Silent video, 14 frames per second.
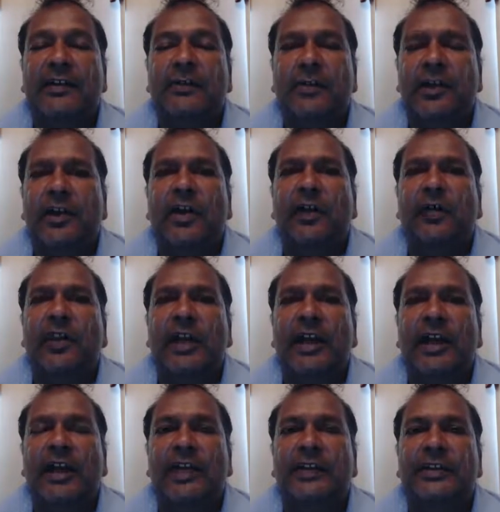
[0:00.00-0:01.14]
And we're all
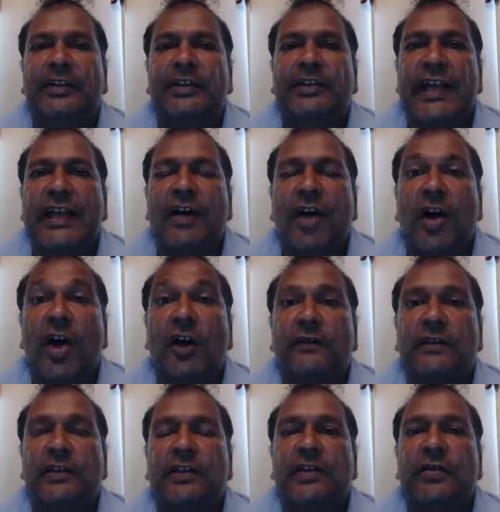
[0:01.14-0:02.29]
there. It's just how
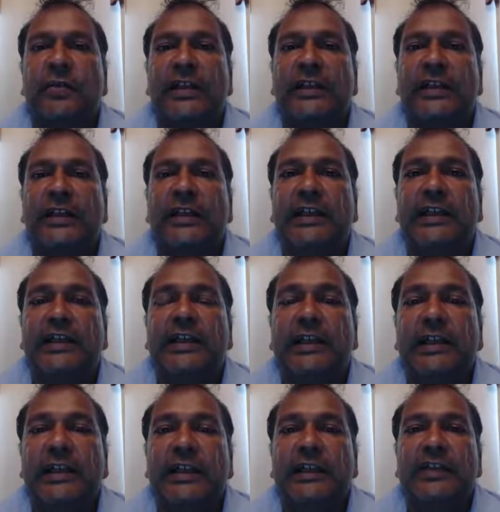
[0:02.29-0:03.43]
often are we there,
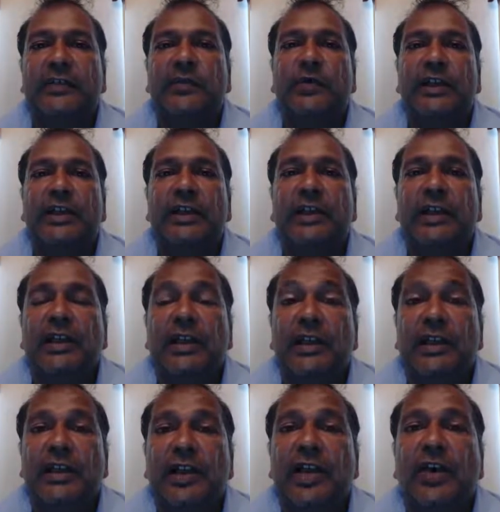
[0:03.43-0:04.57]
and do we
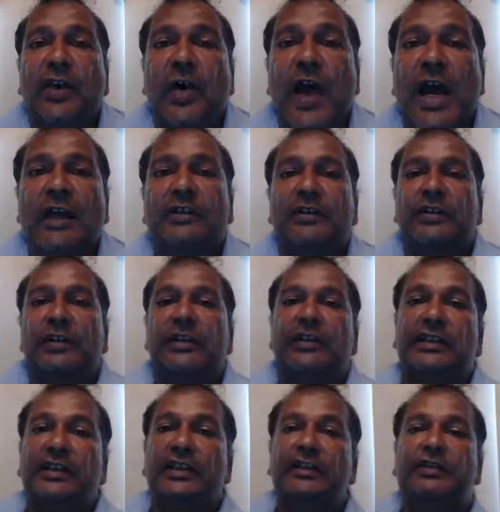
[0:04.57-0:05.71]
know how to
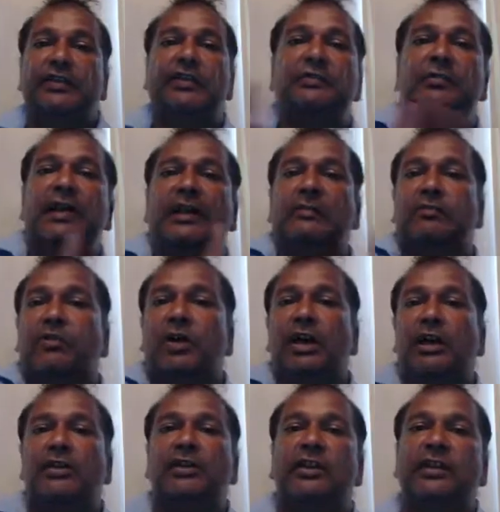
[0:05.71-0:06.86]
continue to make
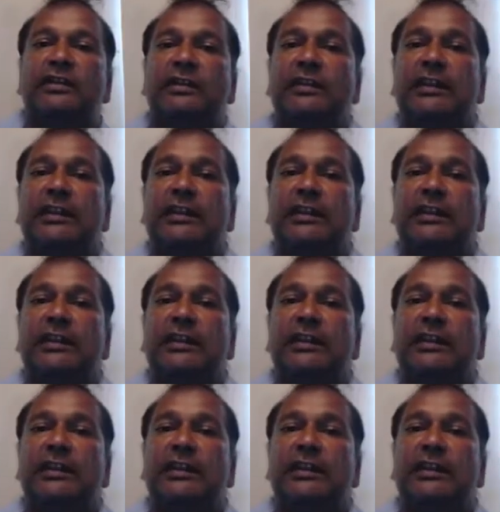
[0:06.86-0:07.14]
progress